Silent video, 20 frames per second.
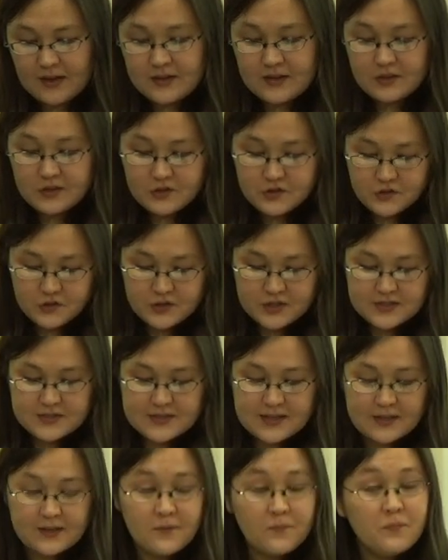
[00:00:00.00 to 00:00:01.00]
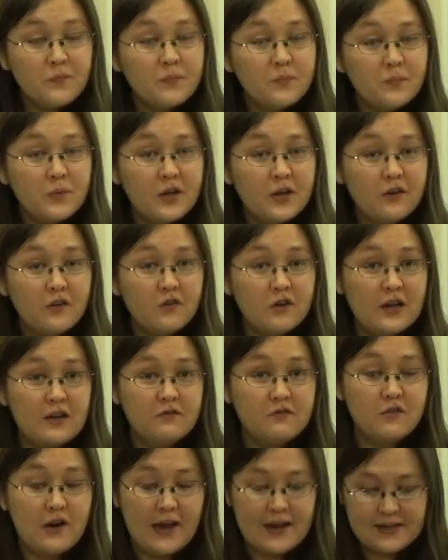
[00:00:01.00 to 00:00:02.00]
Another student said,
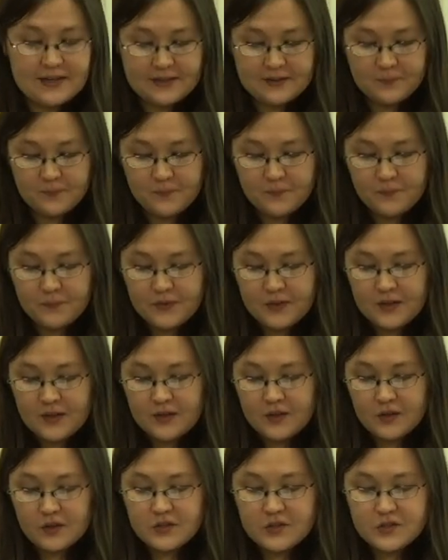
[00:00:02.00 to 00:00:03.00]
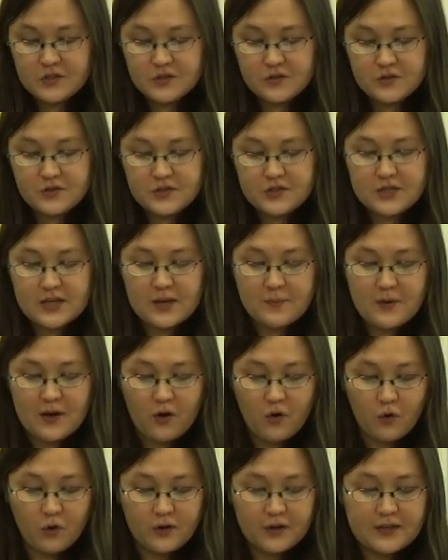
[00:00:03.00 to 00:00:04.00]
"Paragraph writing concerns
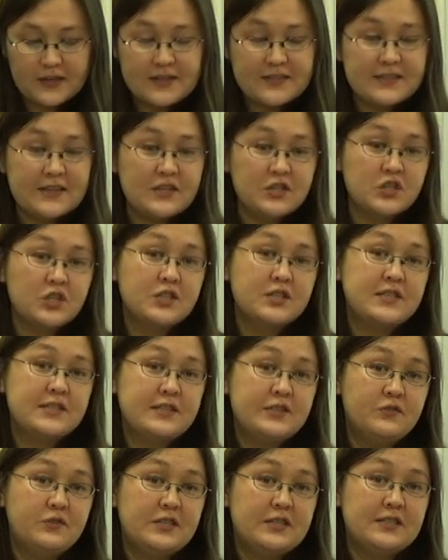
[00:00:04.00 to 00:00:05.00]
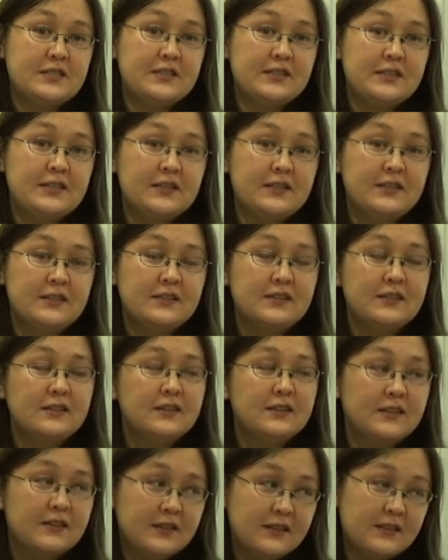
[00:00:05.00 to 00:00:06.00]
about organization seriously."
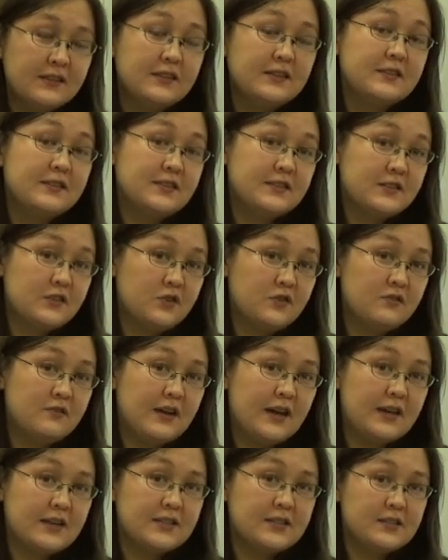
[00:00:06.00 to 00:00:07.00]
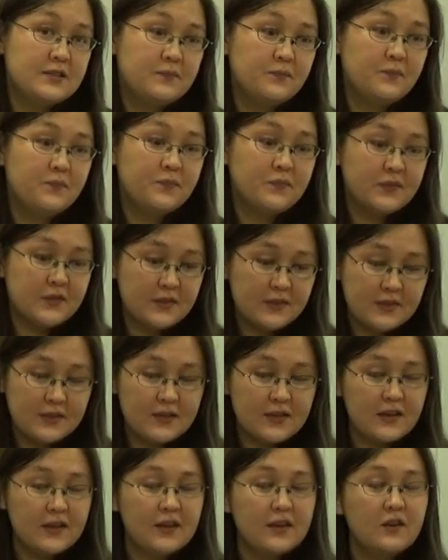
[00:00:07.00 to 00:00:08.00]
This is correct.
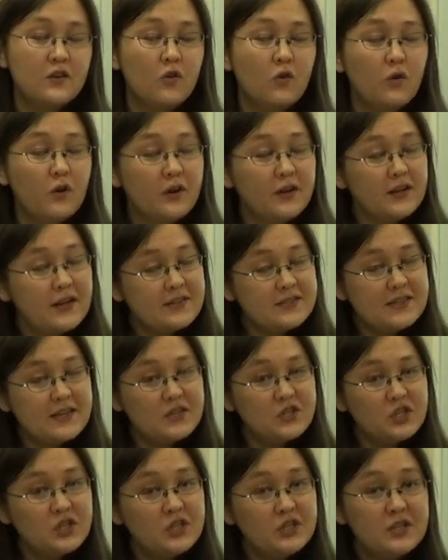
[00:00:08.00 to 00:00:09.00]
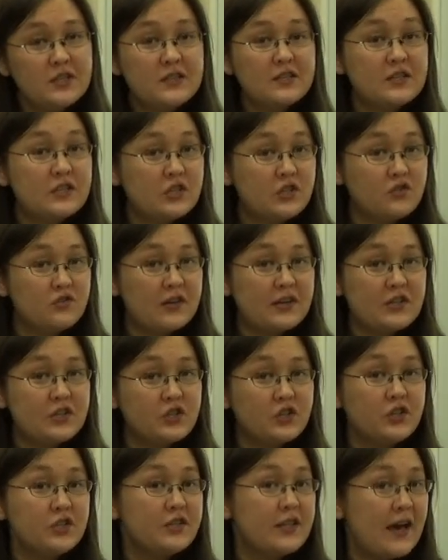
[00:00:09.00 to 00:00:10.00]
The organization, the
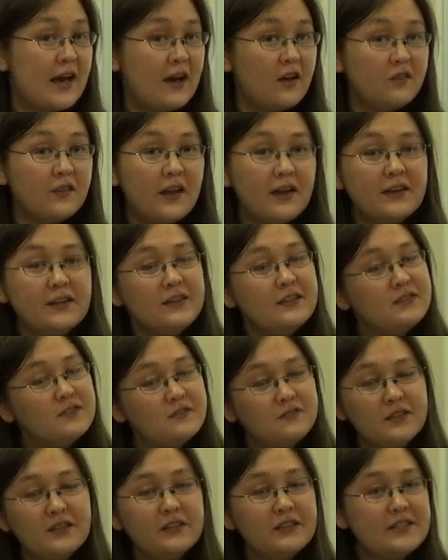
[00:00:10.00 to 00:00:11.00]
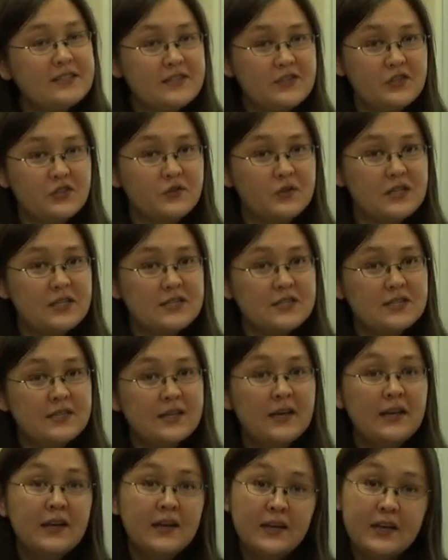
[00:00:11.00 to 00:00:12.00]
structure, the outline is very serious
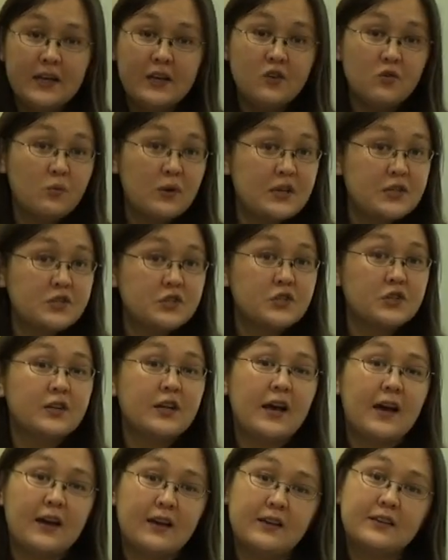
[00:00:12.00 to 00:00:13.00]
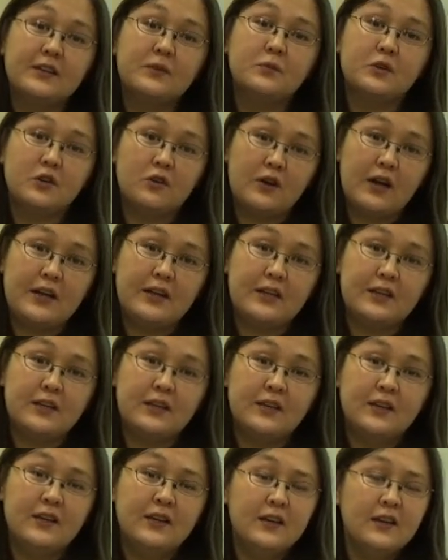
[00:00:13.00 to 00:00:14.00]
in Western academic writing.